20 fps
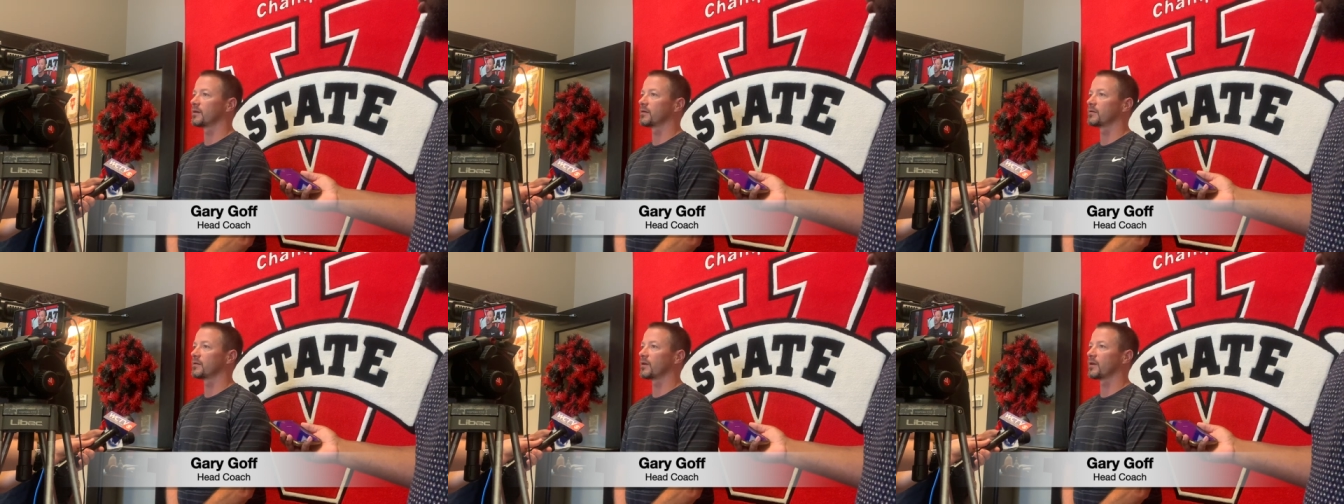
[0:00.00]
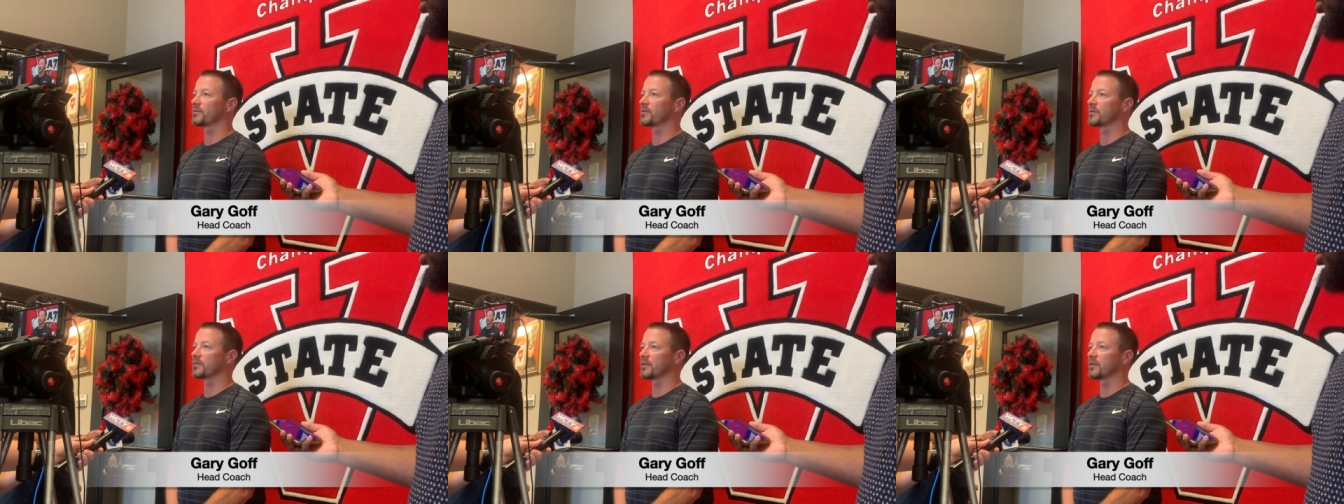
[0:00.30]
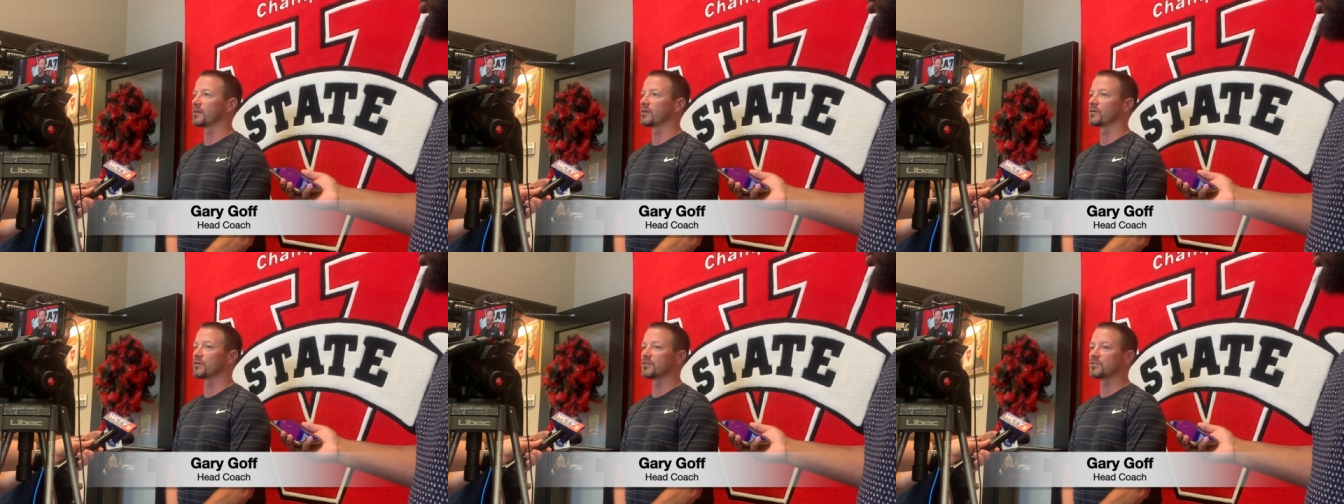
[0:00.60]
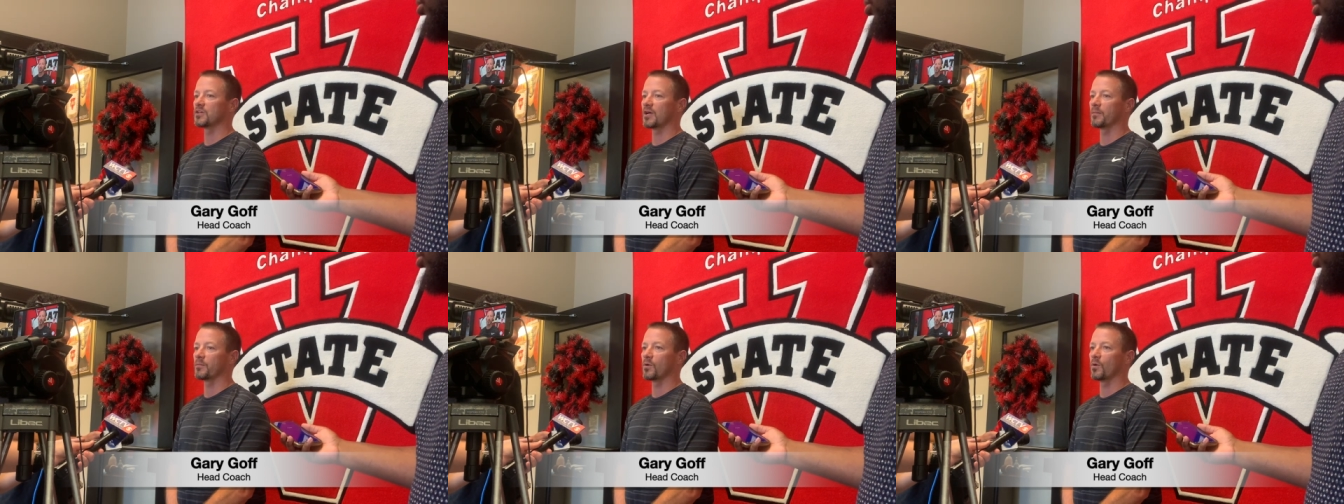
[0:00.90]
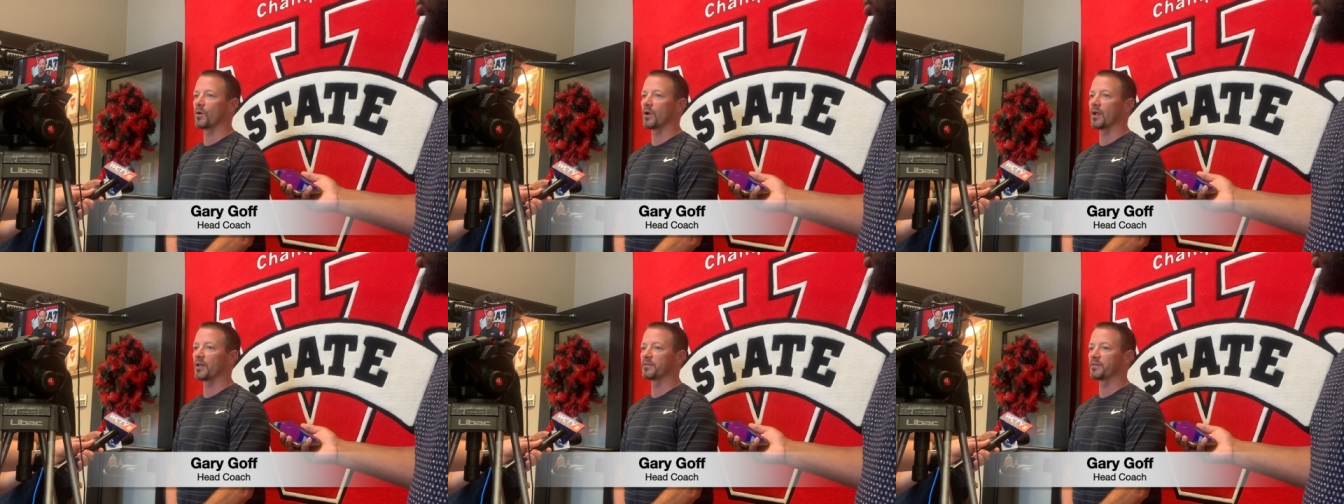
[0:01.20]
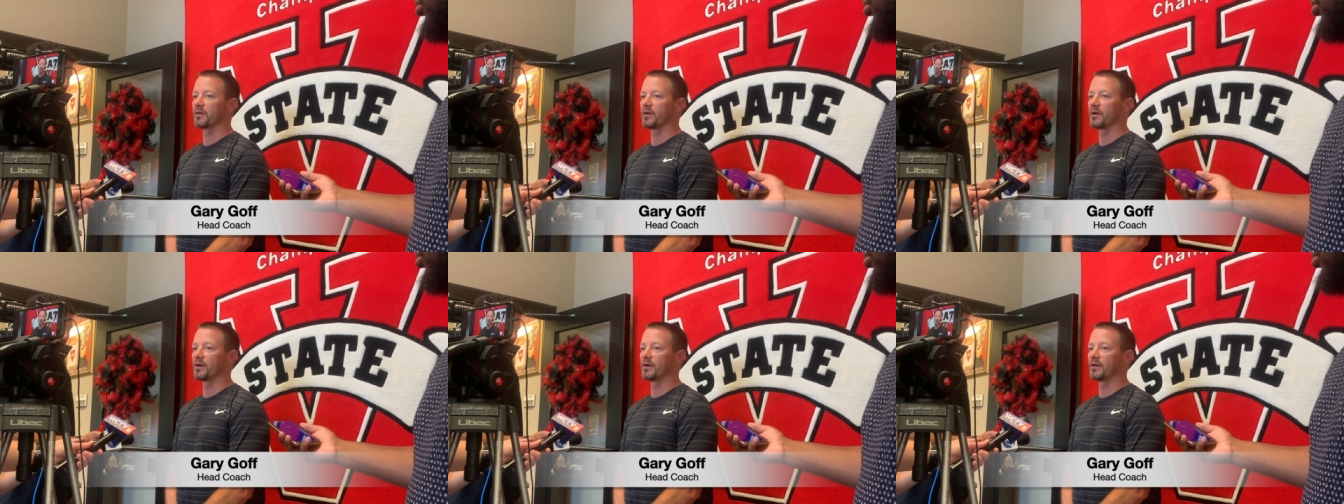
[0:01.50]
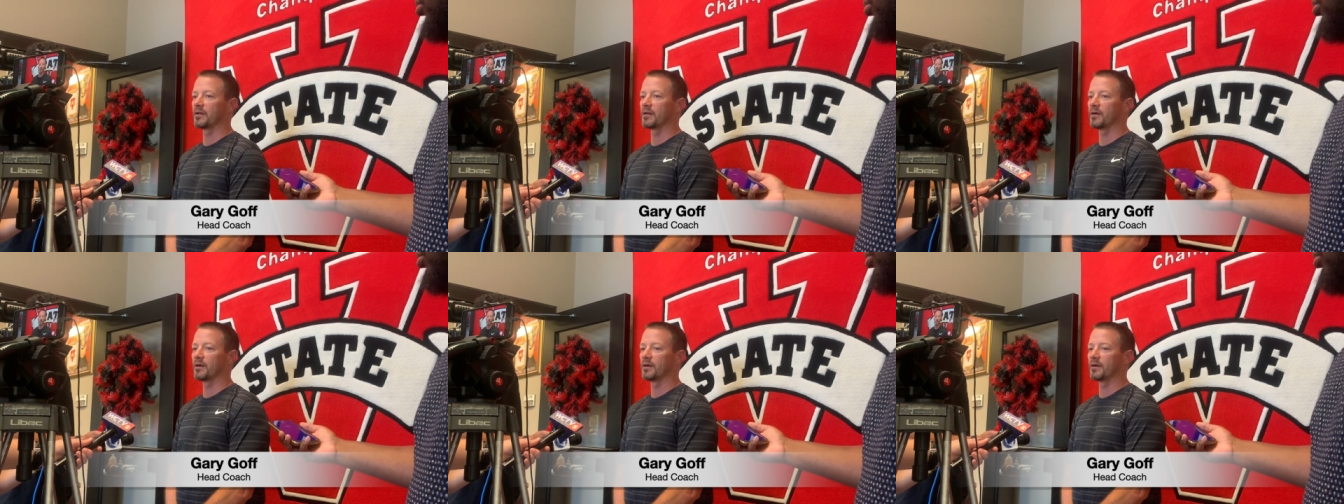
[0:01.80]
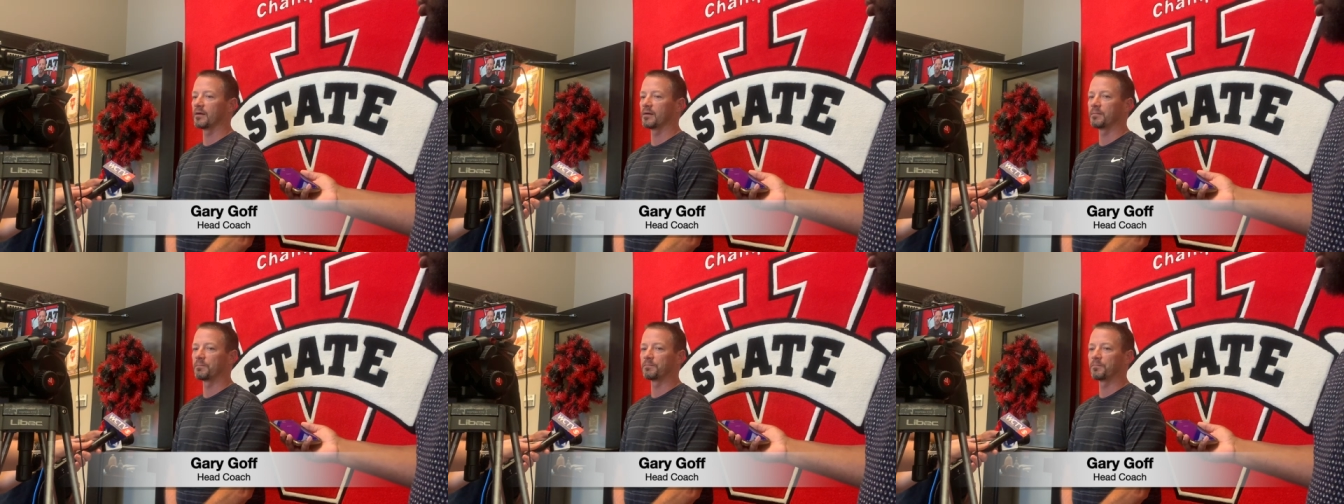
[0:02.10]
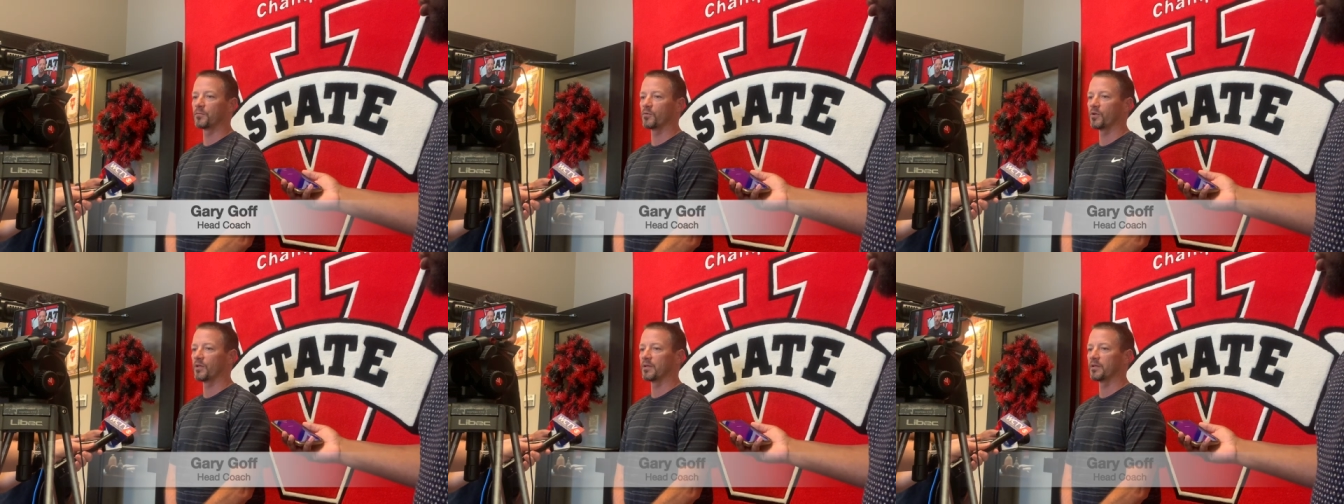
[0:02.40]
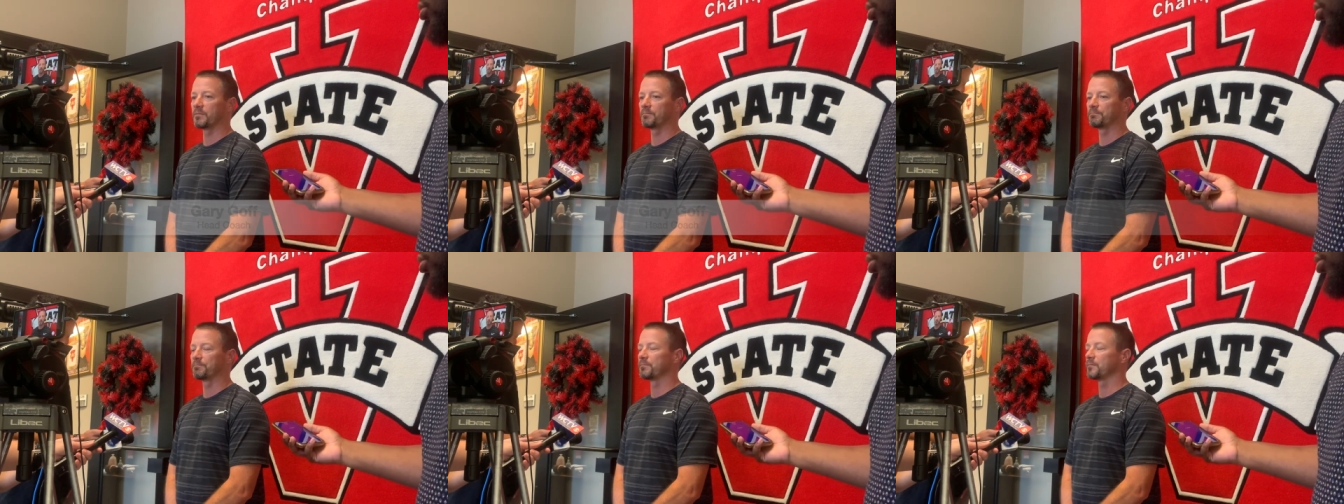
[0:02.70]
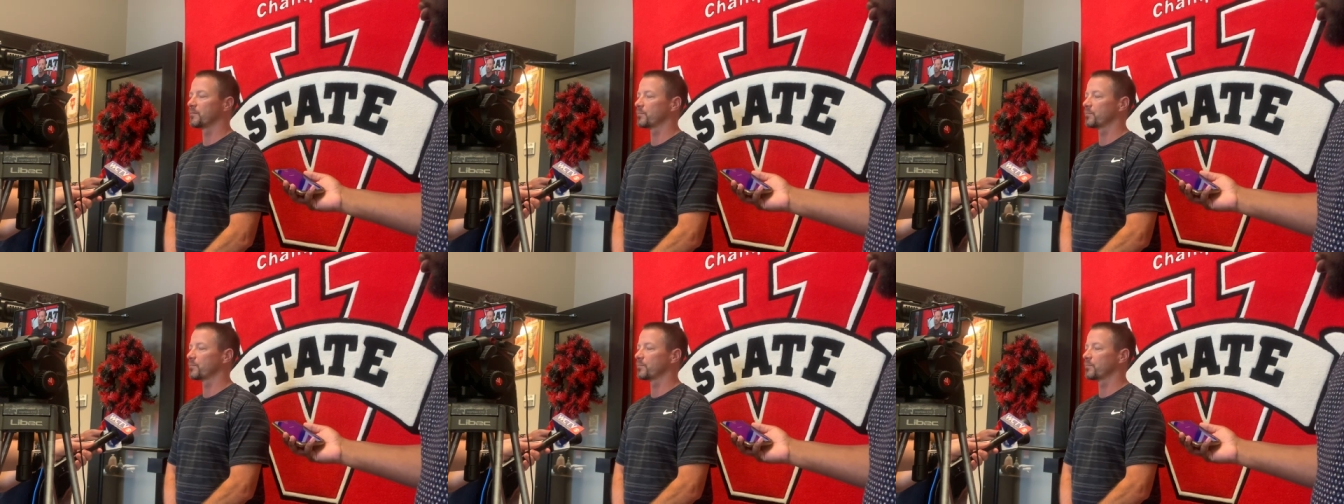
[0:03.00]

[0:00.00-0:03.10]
you know, I thought they did a good job going out there and really